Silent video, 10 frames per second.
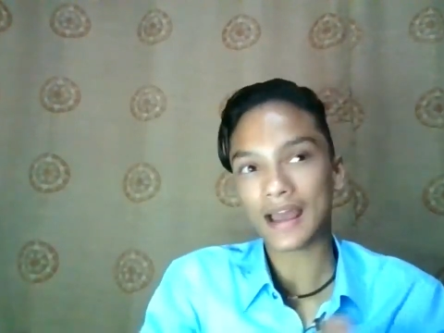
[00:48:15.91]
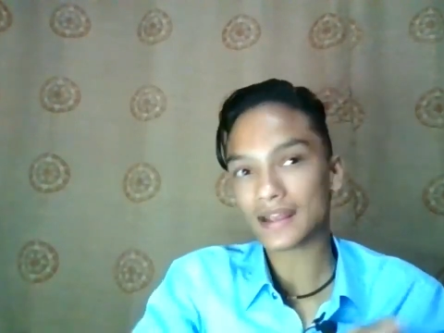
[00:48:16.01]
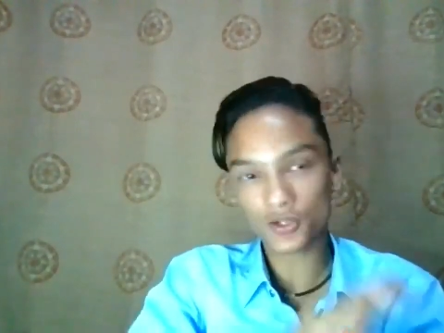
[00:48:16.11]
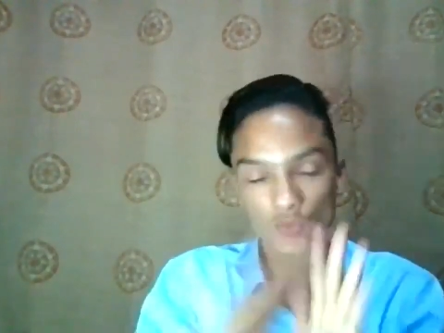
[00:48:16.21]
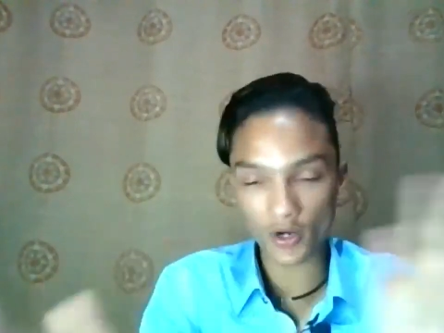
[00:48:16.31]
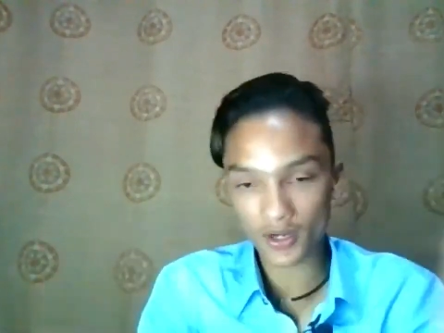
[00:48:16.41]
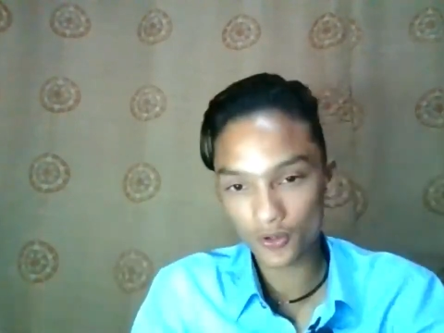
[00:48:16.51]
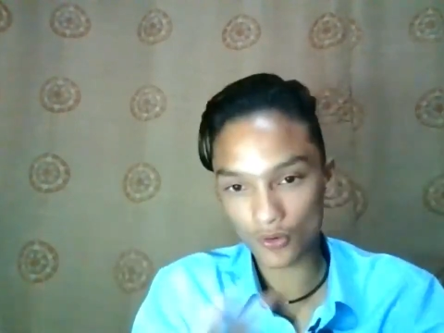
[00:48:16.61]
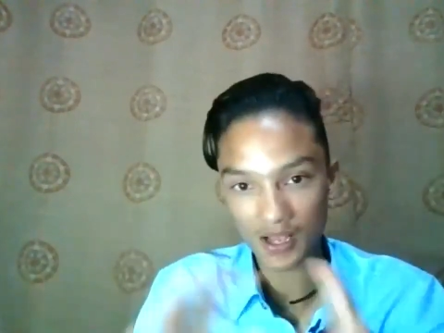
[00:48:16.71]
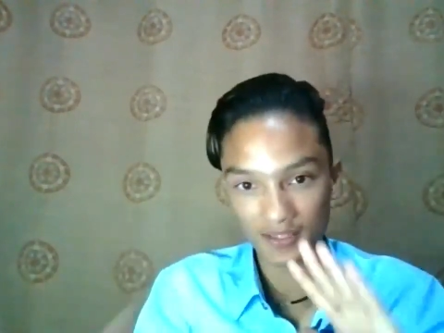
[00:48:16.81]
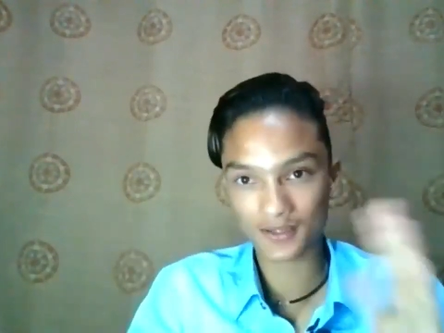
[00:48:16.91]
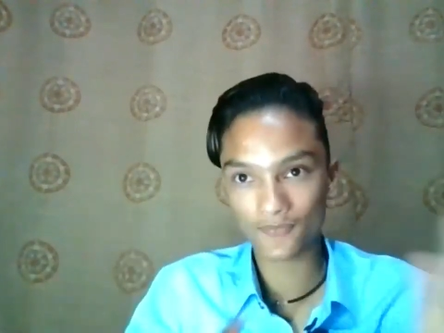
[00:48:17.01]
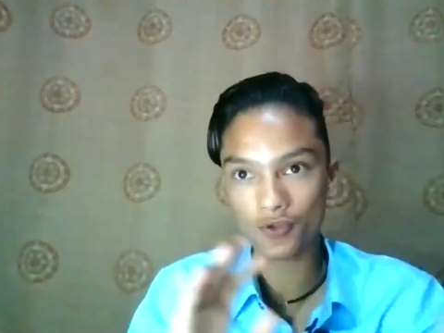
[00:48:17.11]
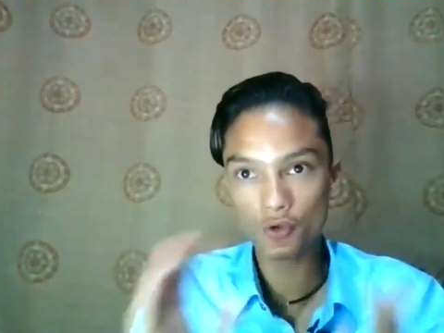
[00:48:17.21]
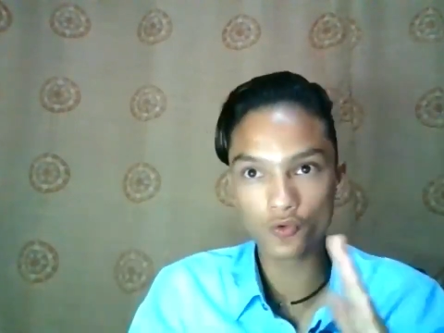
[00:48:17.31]
I just wanted to ask a
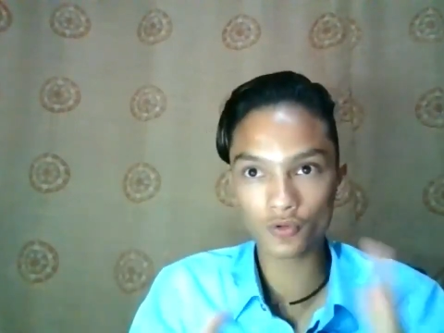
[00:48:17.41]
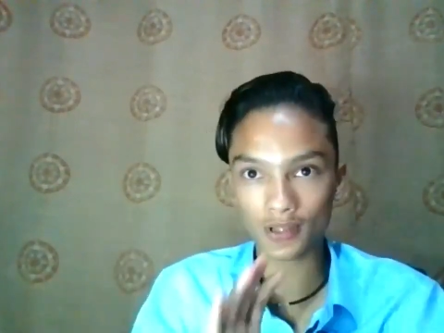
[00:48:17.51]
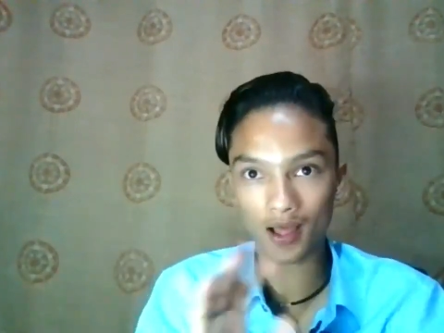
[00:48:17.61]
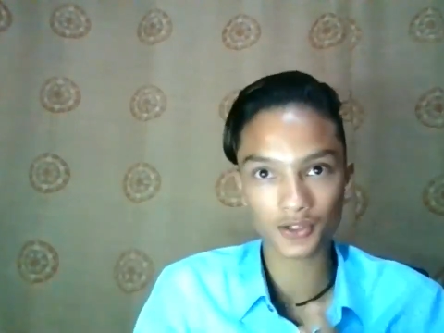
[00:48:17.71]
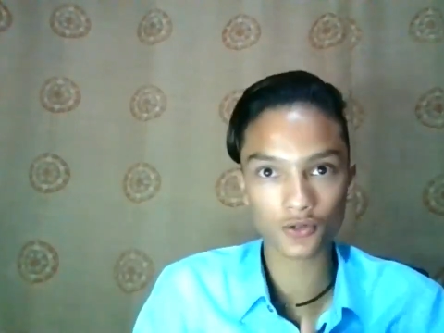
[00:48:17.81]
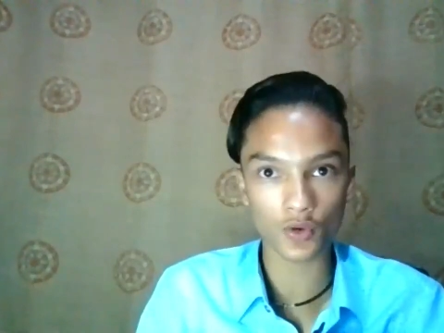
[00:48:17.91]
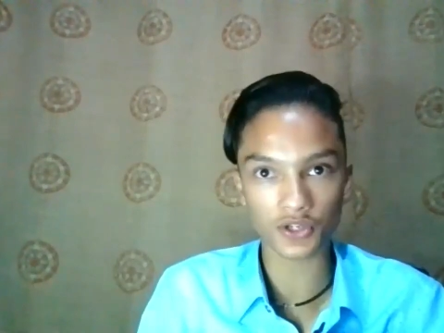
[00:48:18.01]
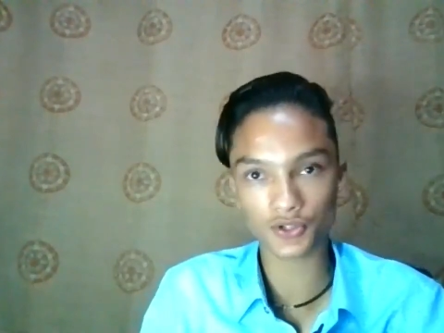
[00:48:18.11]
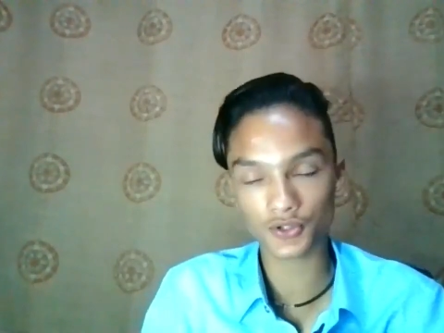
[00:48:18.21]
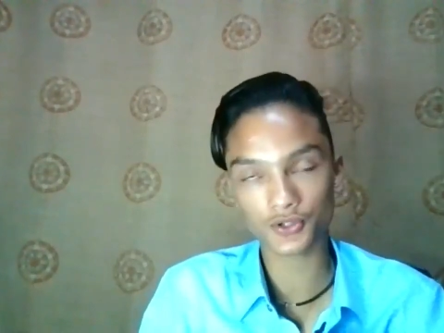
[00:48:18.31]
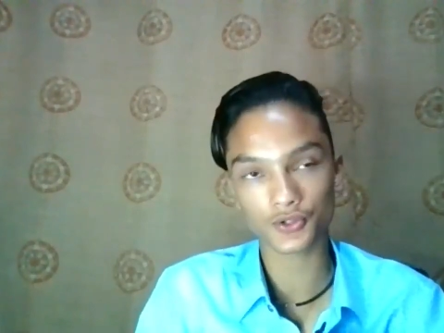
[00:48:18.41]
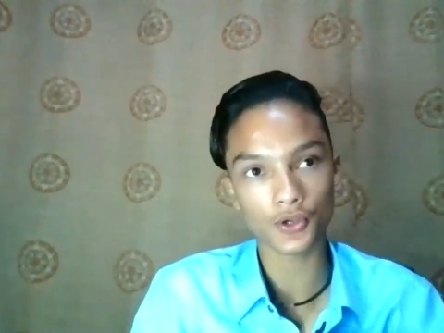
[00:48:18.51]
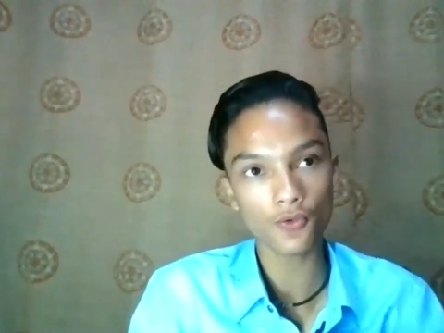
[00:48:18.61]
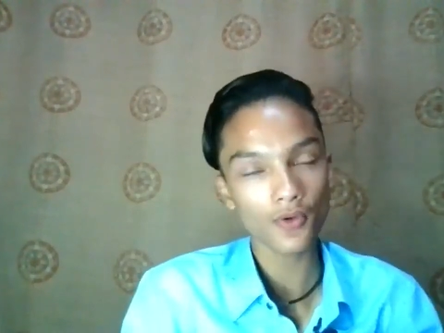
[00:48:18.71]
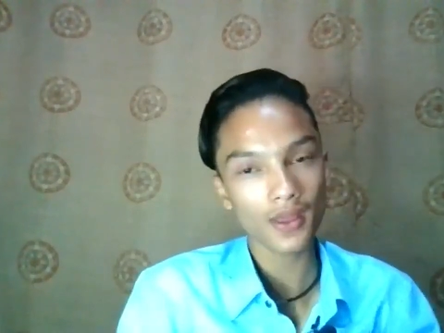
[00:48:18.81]
few last questions to
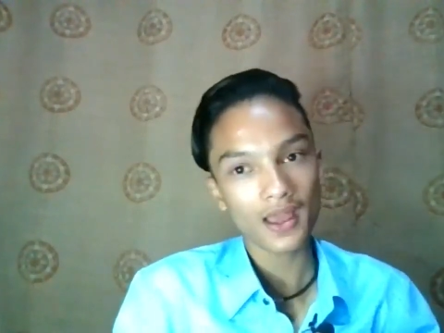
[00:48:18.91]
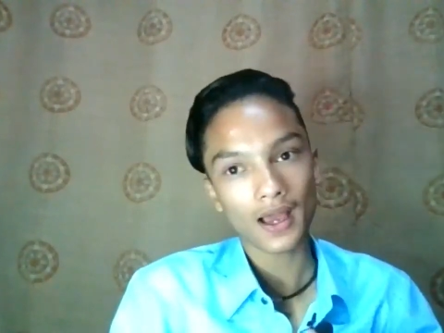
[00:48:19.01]
you,